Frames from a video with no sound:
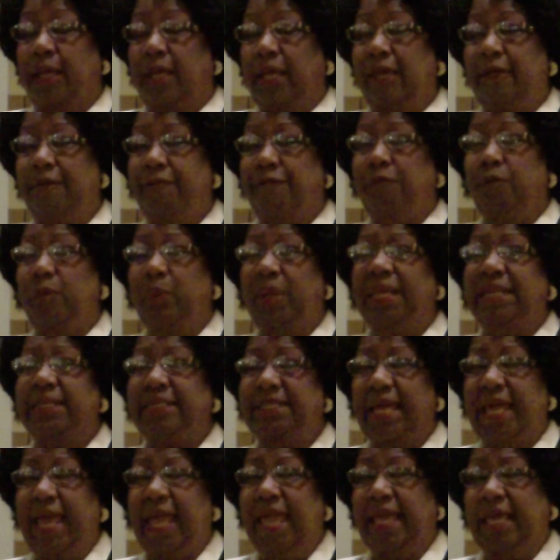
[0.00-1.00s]
If we
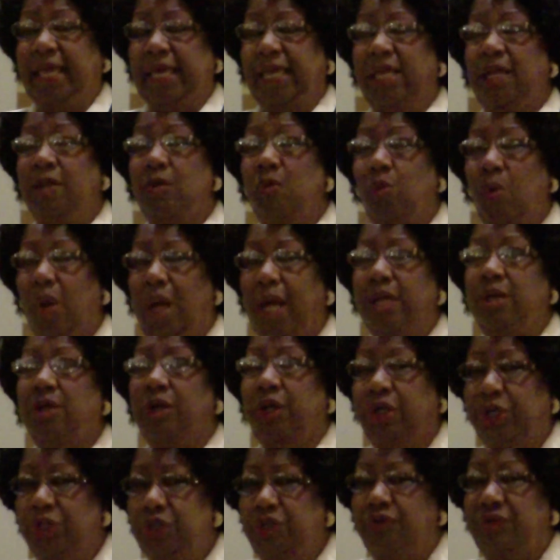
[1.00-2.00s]
take in
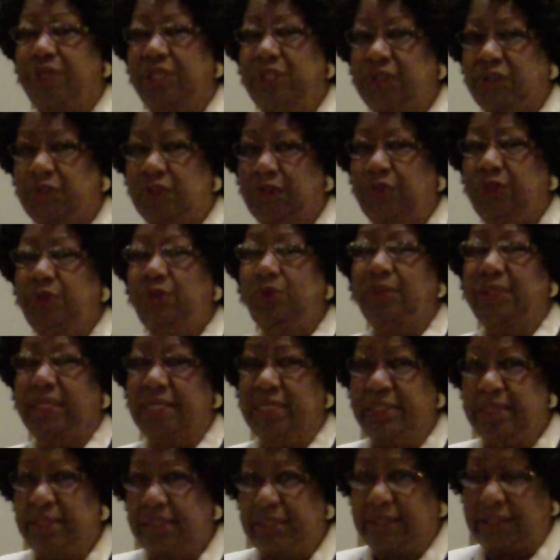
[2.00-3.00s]
100
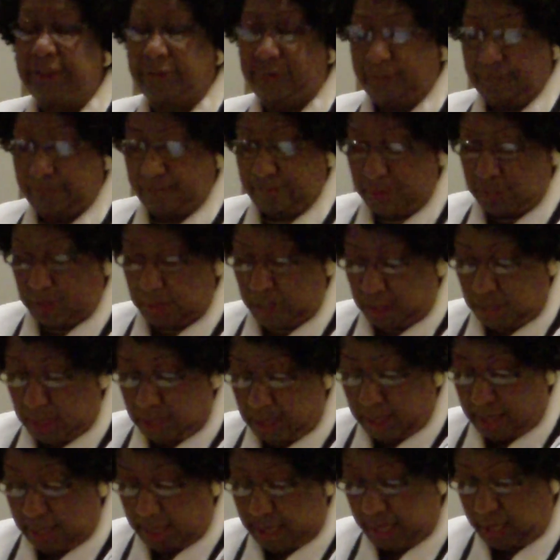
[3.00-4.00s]
students
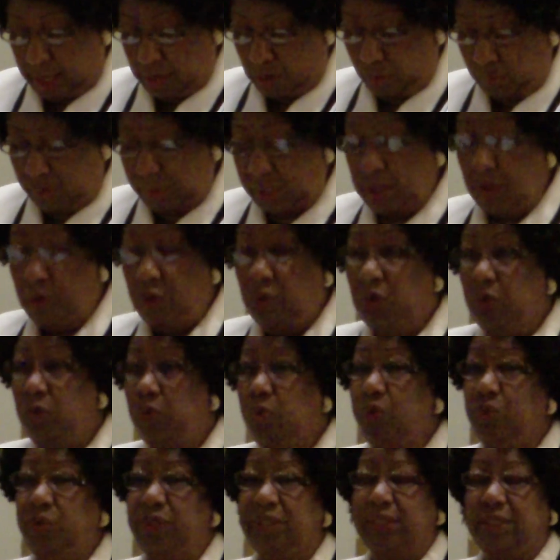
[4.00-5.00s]
and we
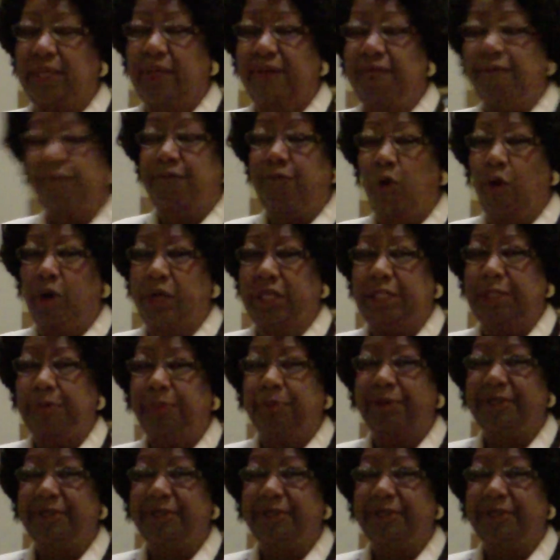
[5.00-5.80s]
lose 40%,